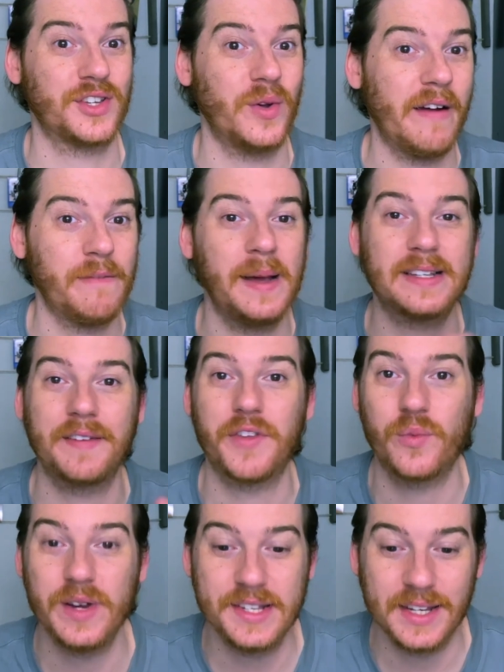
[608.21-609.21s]
So everybody's going
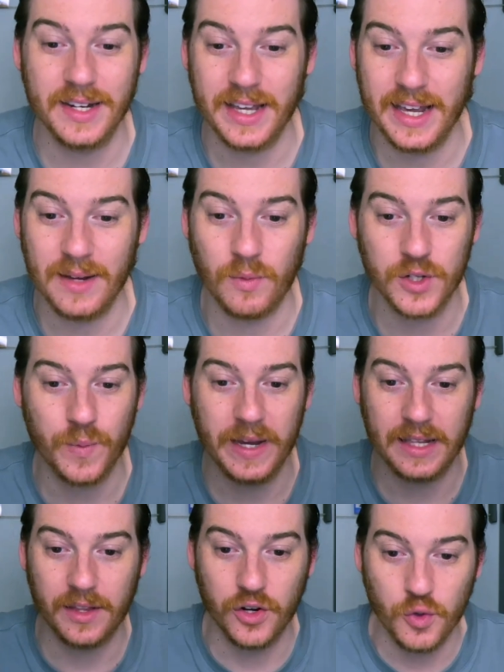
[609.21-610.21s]
to have to resend again once we
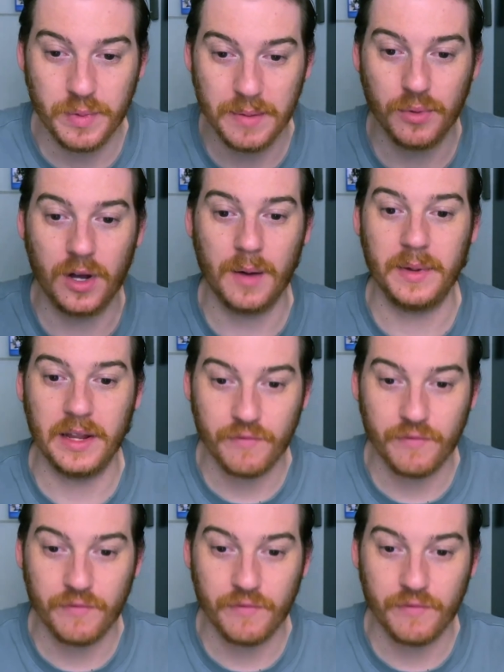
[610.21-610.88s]
get the new people coming in